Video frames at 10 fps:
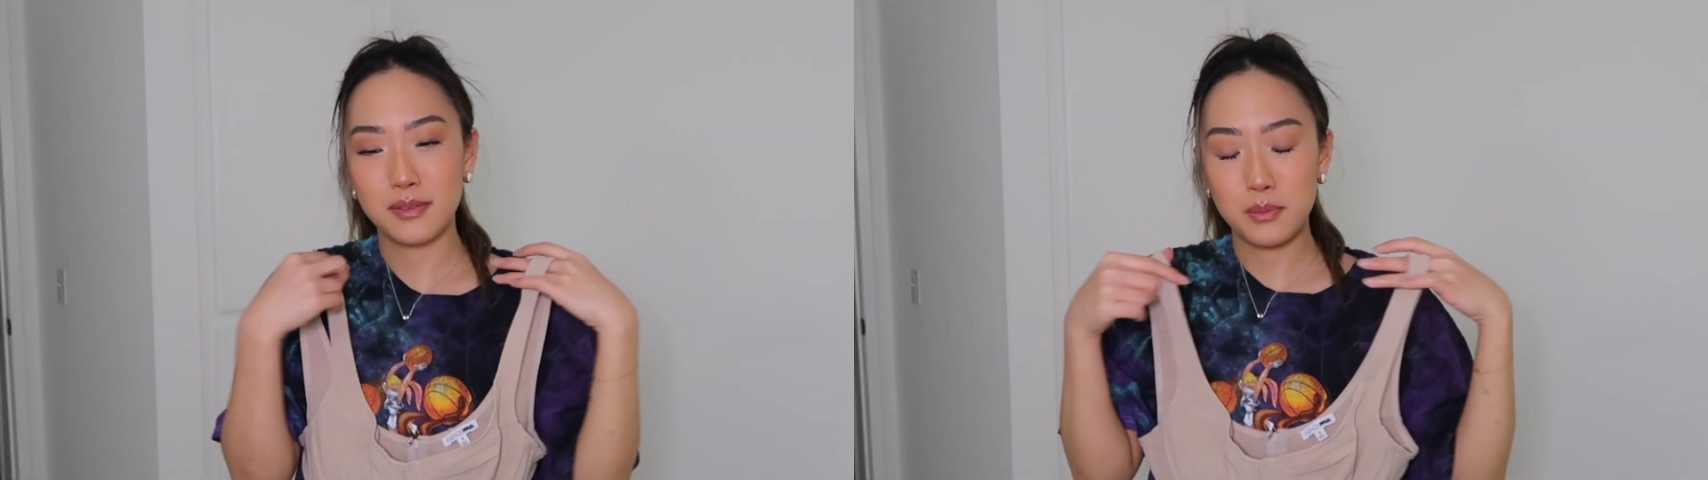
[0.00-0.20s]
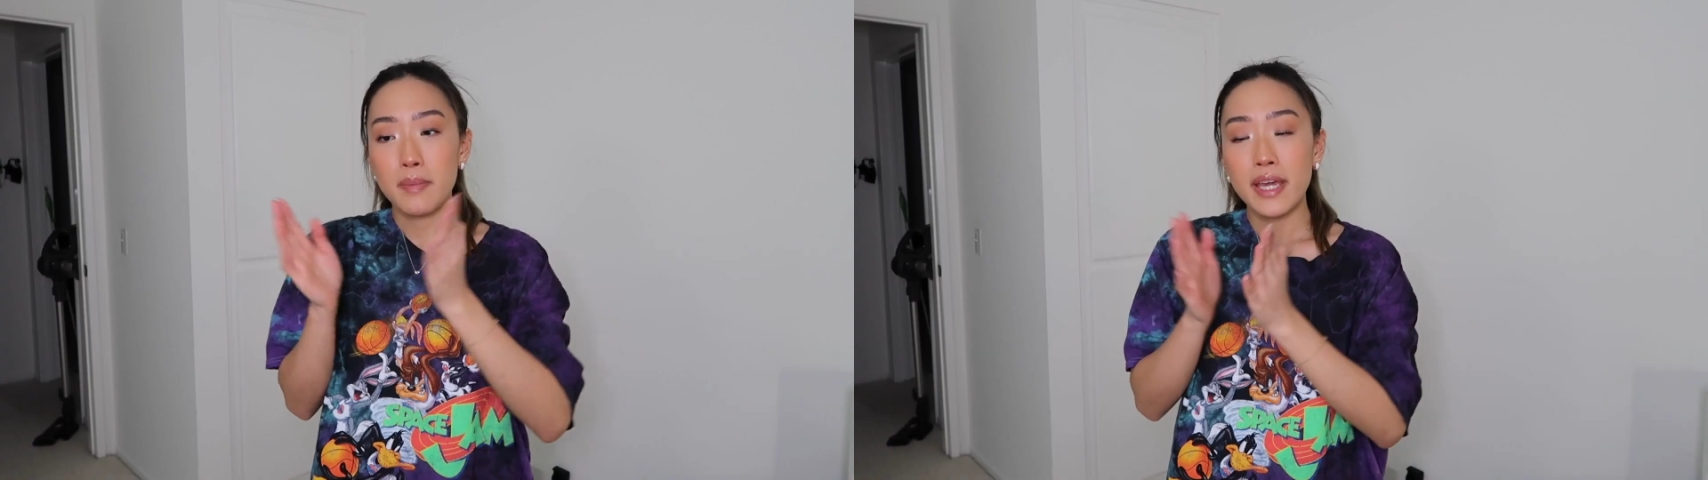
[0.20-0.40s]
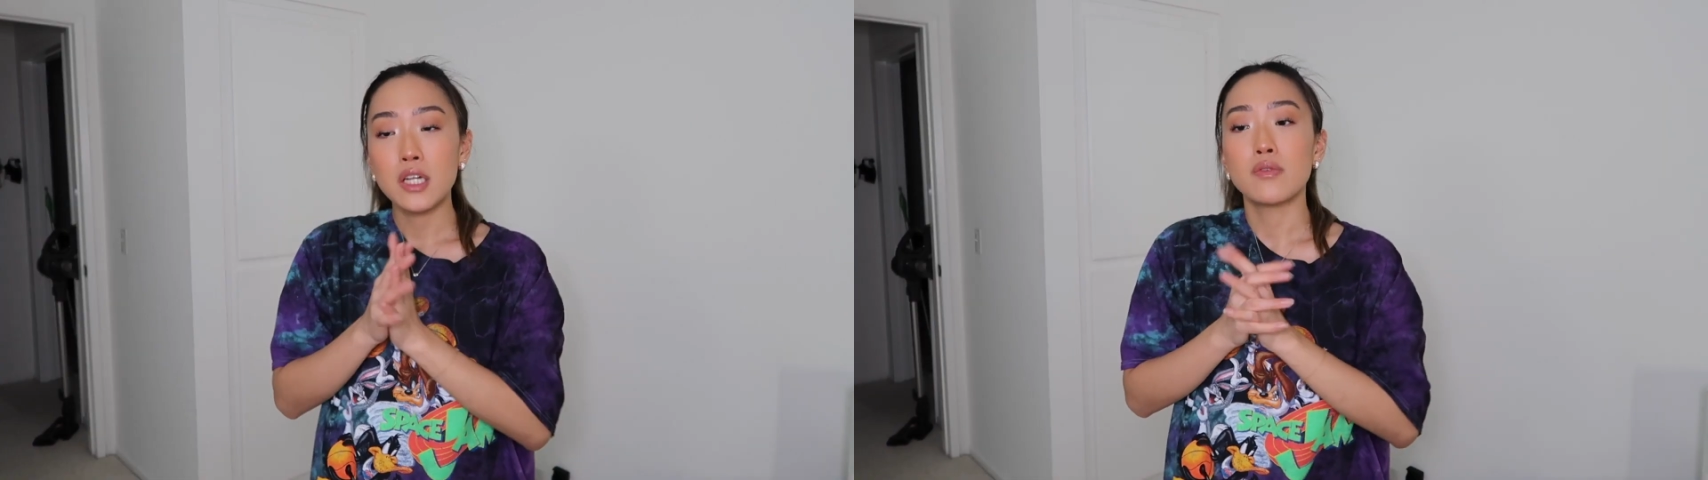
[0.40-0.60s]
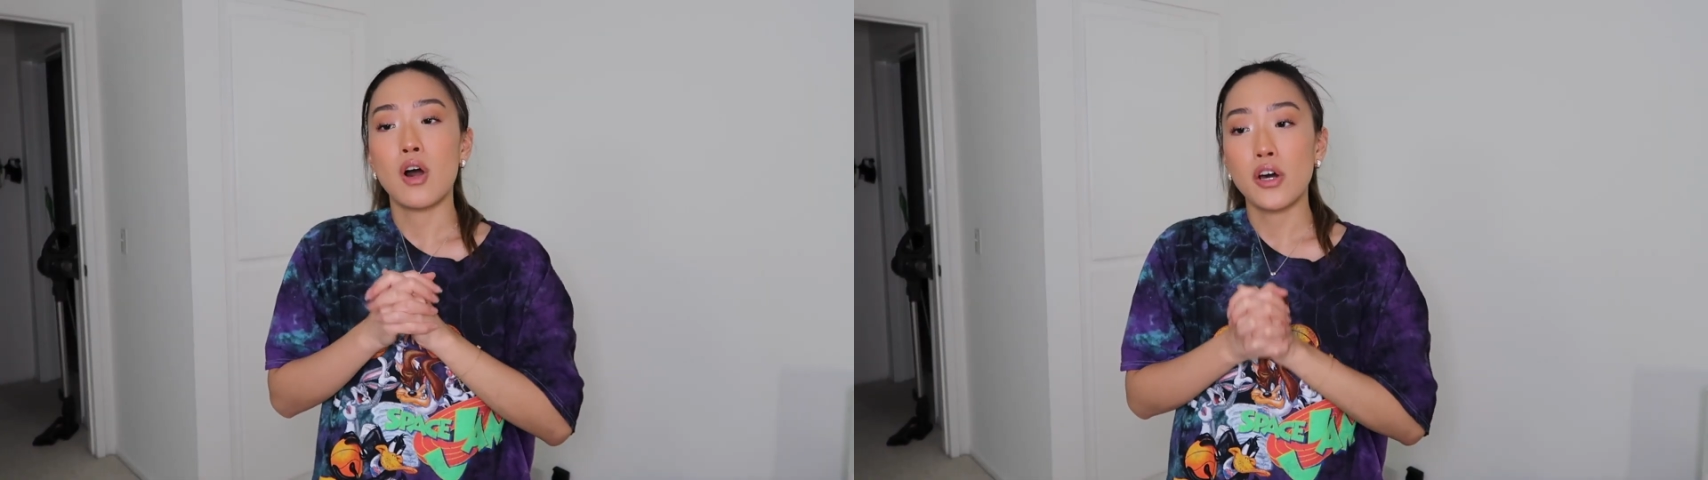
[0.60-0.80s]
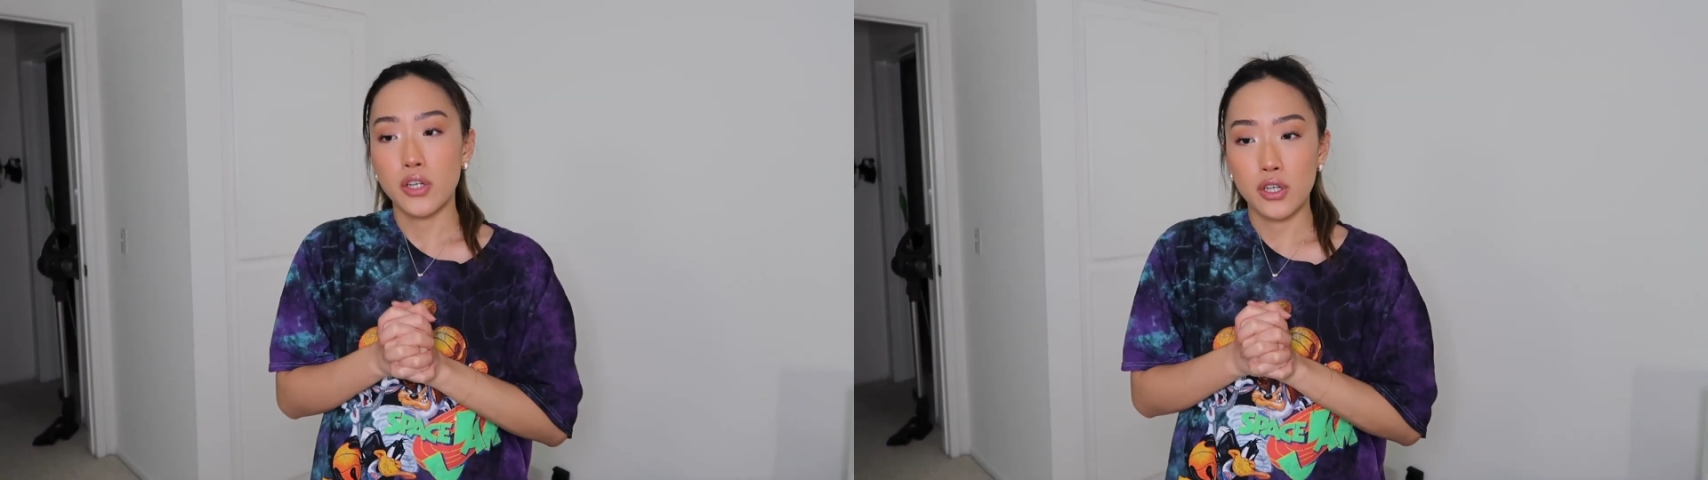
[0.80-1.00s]
The maid of
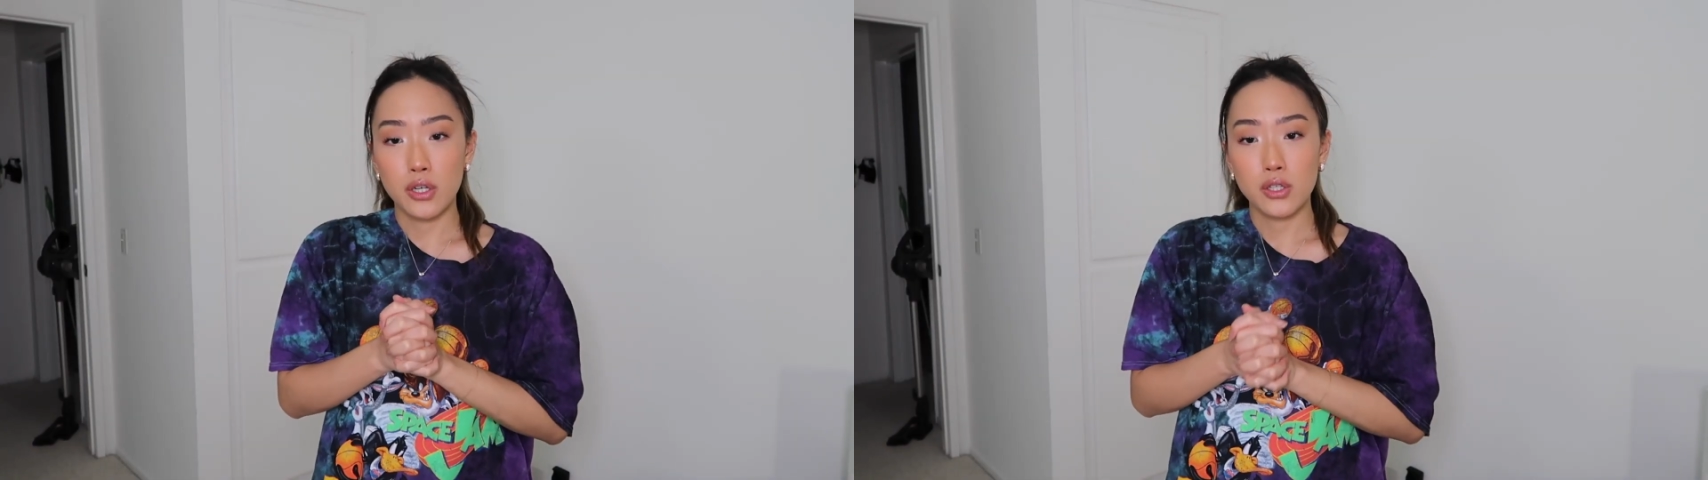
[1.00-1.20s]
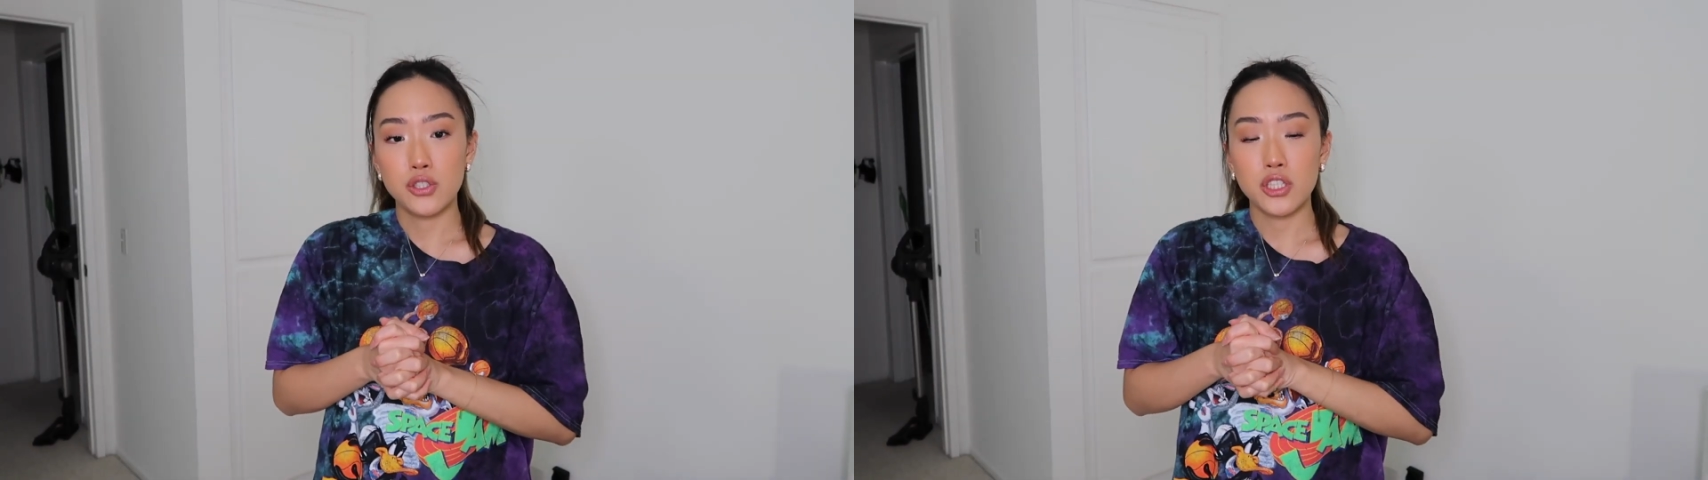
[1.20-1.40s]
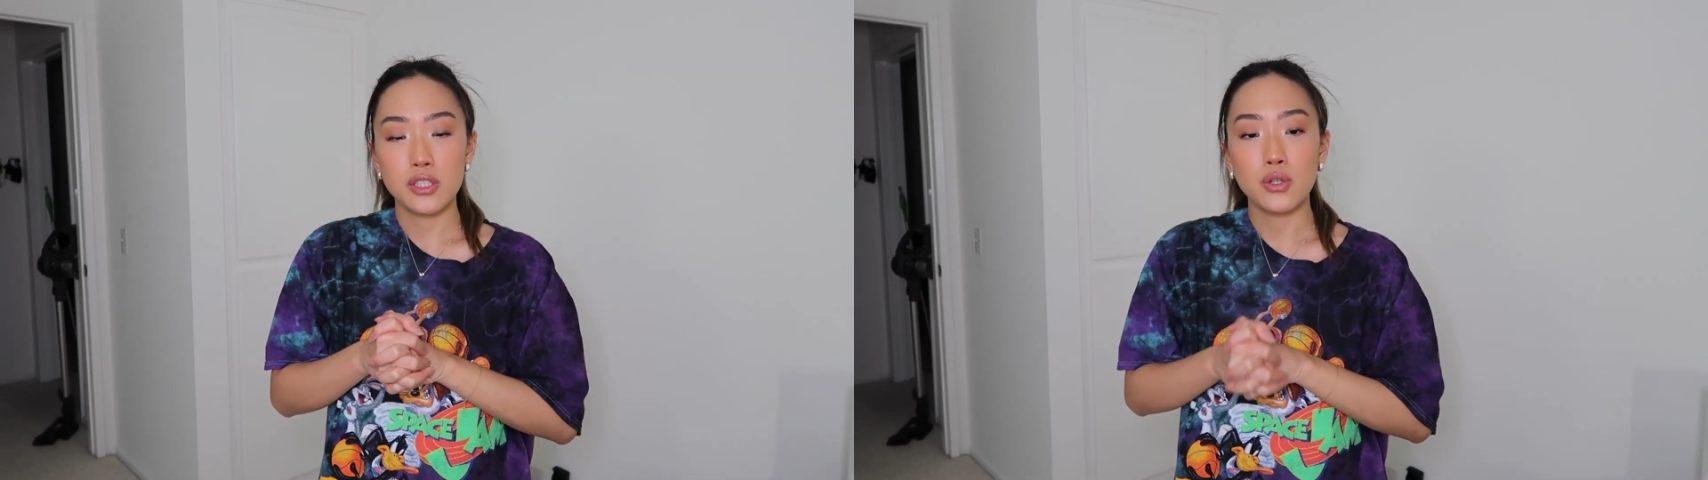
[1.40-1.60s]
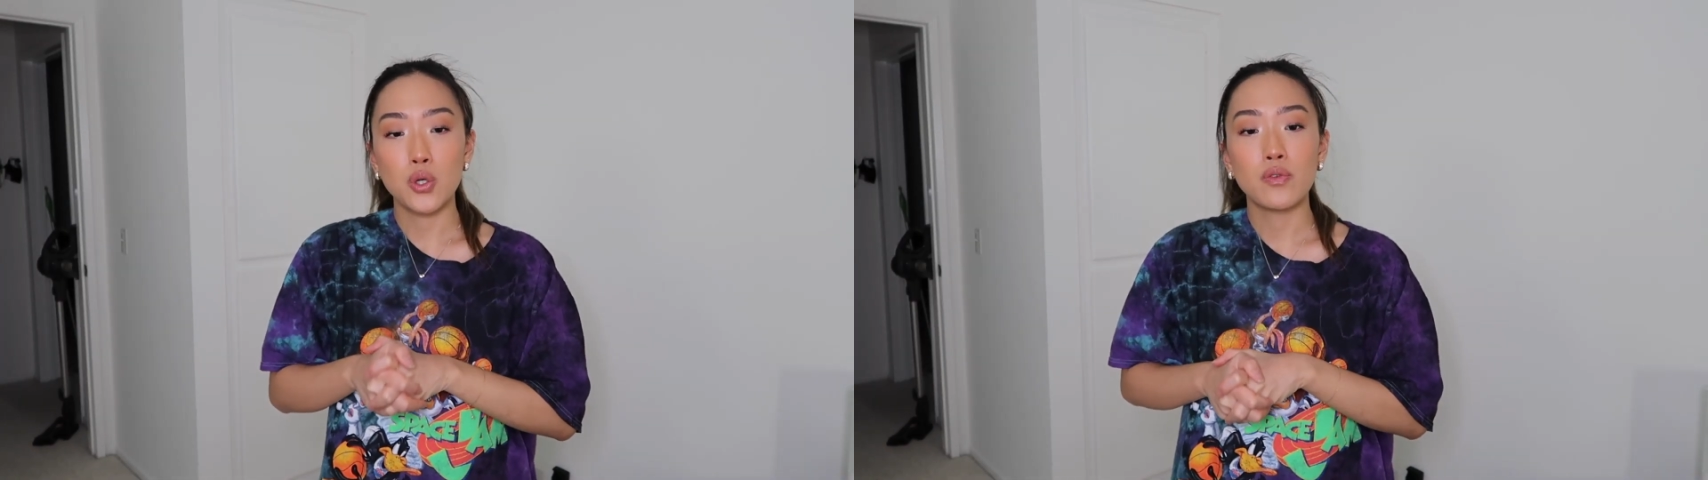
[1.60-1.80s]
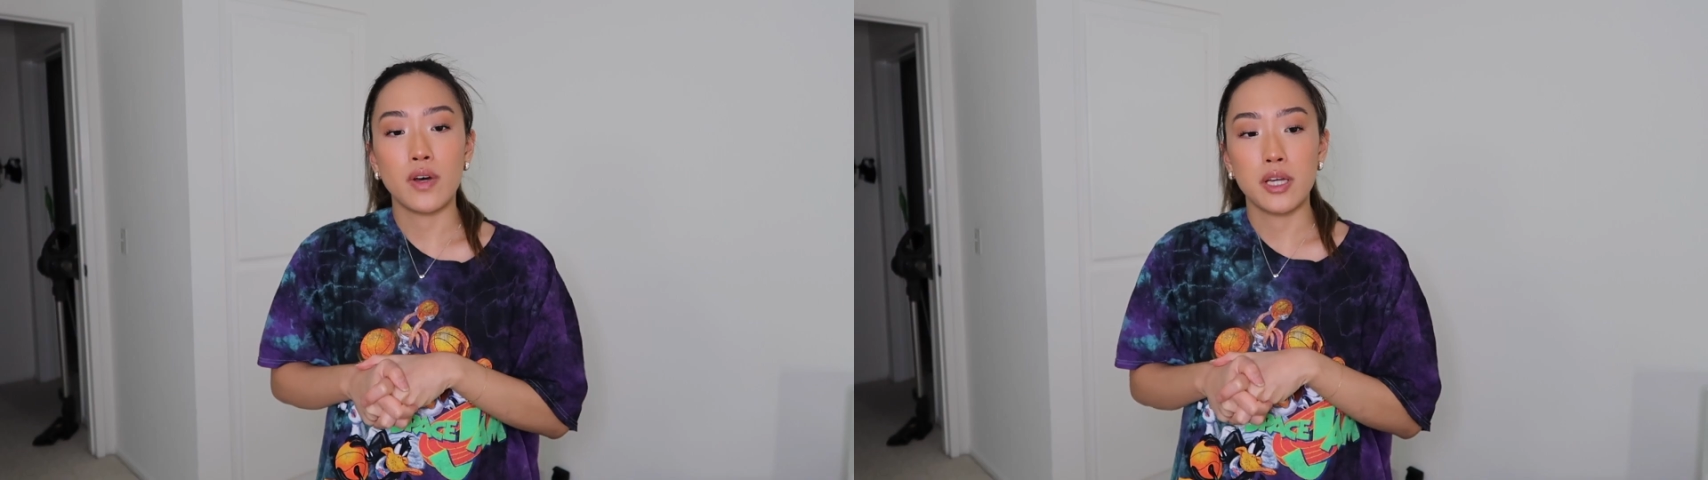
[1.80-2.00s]
honor just
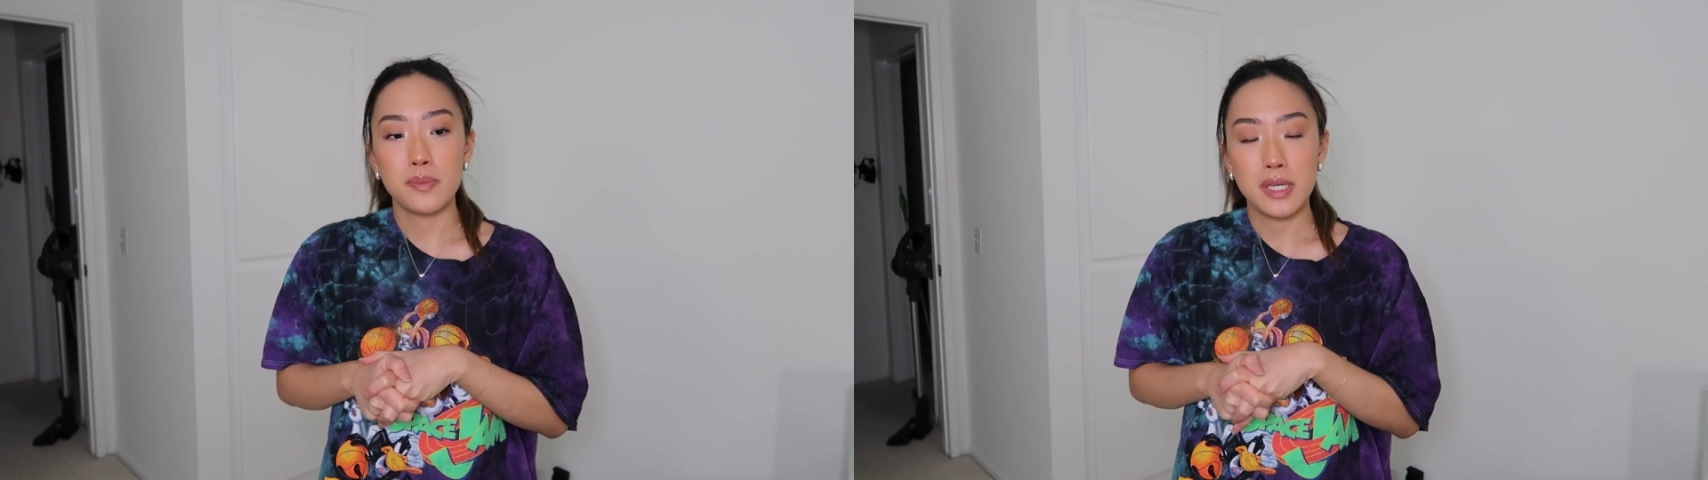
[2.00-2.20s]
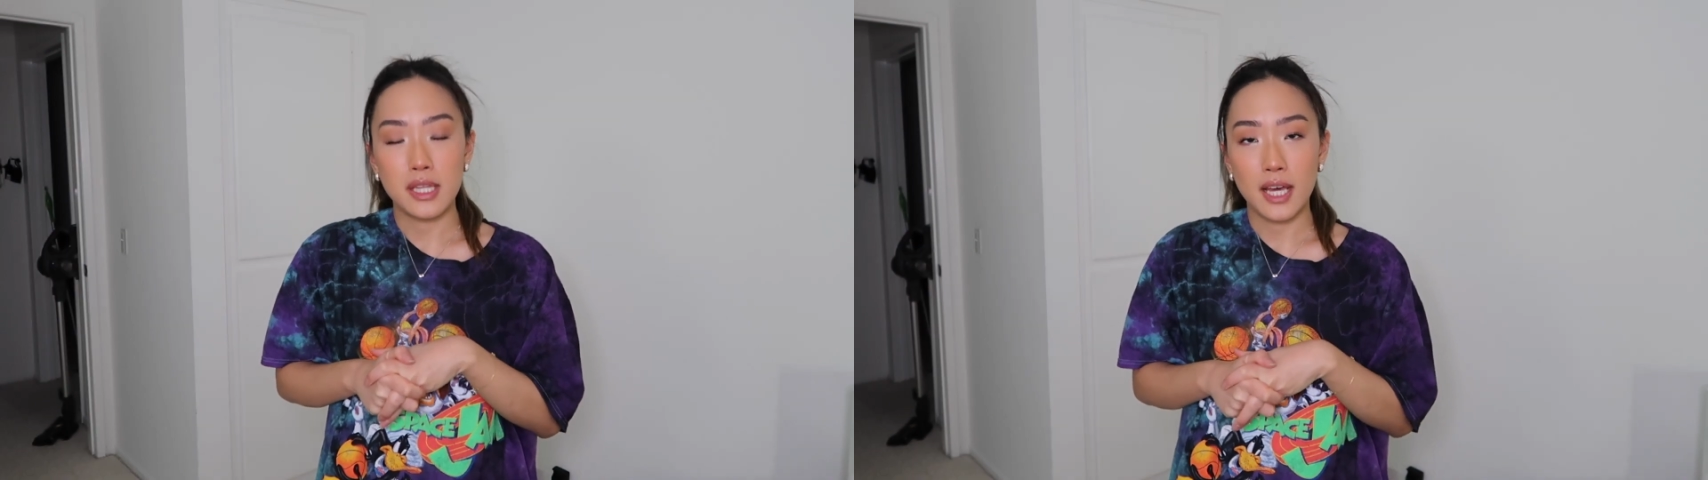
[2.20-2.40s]
notified me